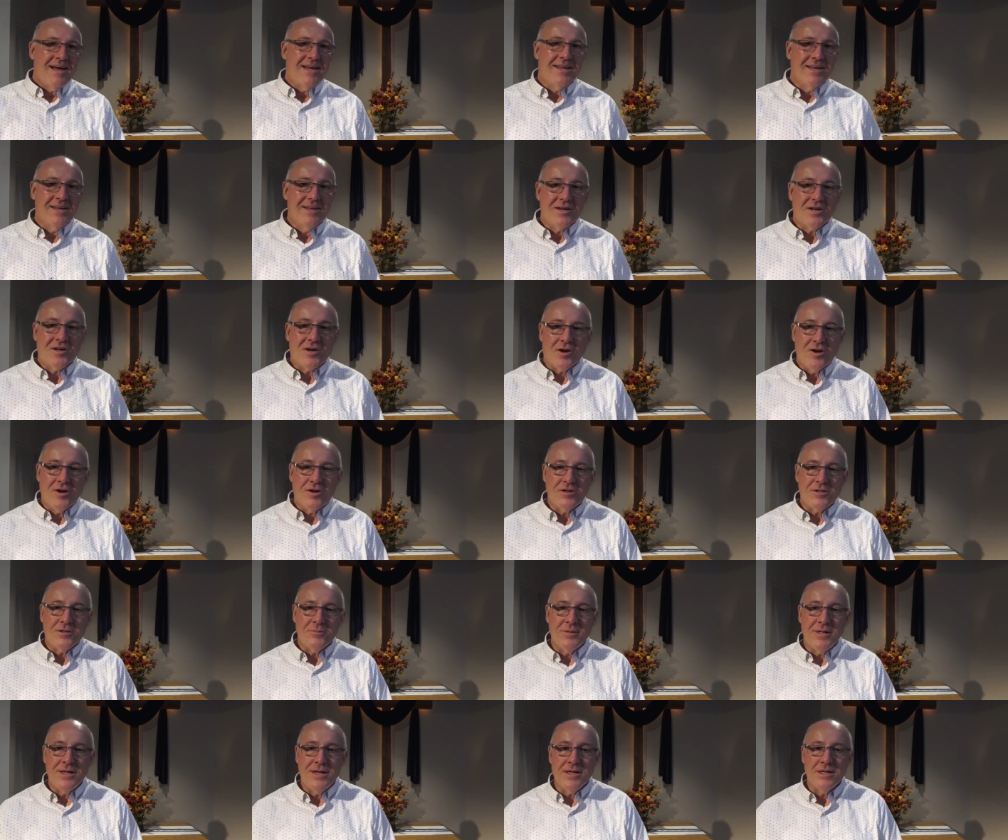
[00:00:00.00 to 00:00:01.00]
and it occurred
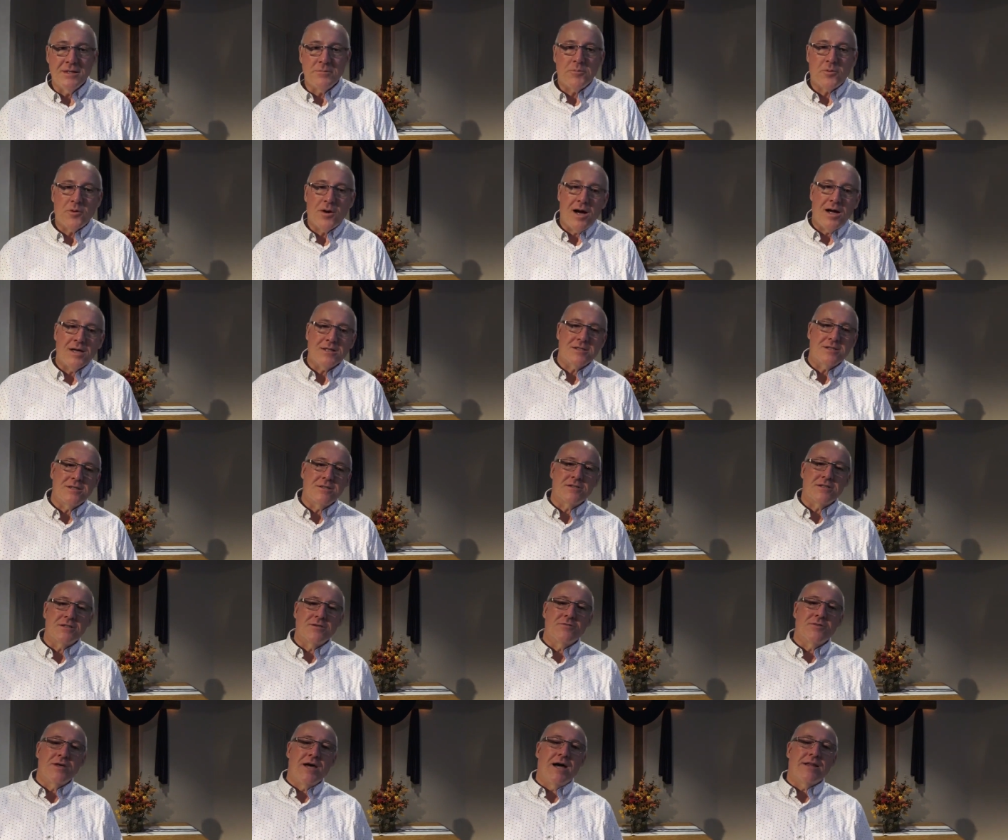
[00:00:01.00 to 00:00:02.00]
to me in the process
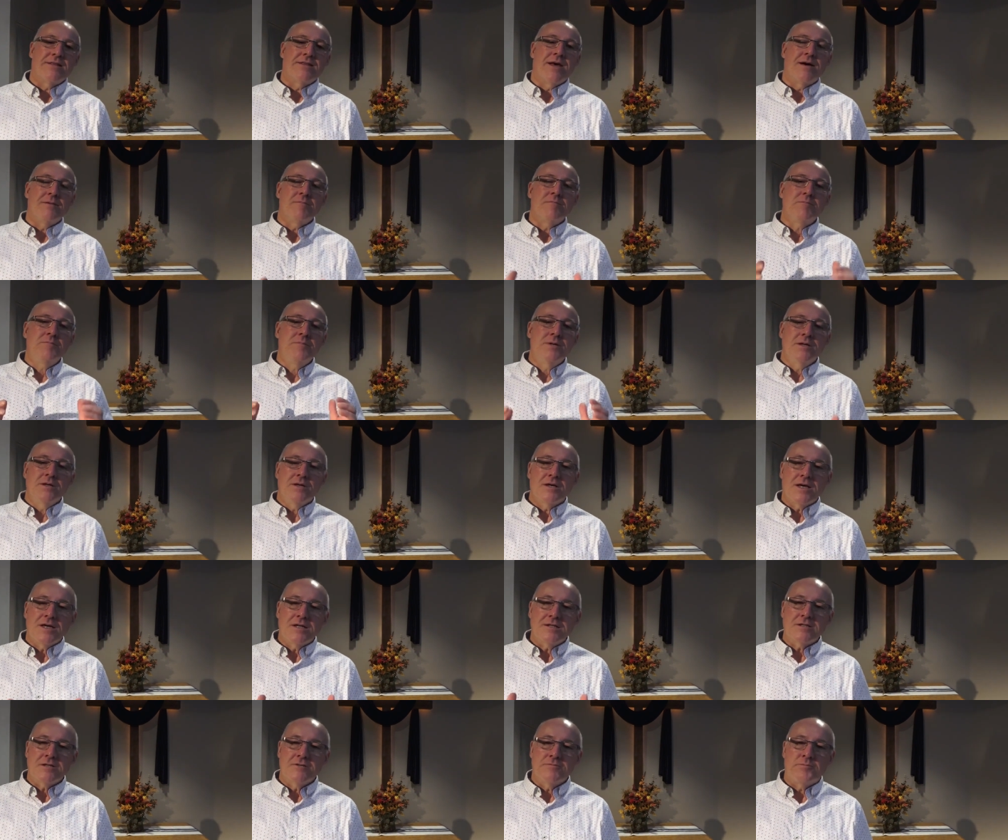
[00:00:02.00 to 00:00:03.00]
of that that
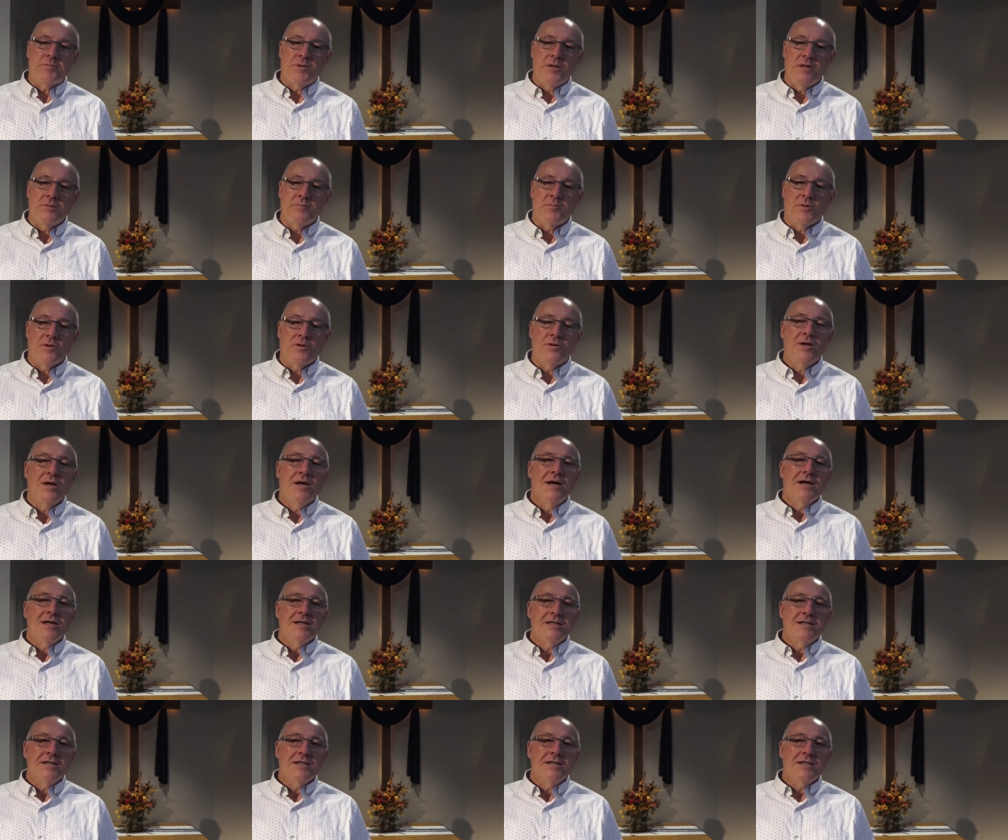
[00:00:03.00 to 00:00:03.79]
millions of people